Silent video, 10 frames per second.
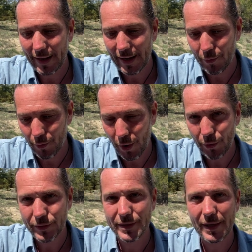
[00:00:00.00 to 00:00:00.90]
he
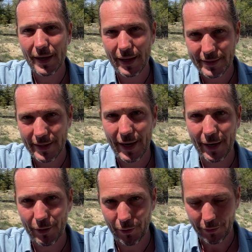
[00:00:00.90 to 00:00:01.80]
wrote a
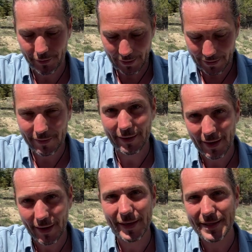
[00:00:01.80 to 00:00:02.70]
scenario that the
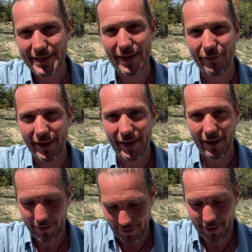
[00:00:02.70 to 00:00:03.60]
guy is living
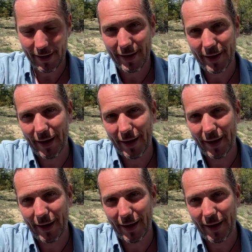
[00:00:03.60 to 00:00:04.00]
in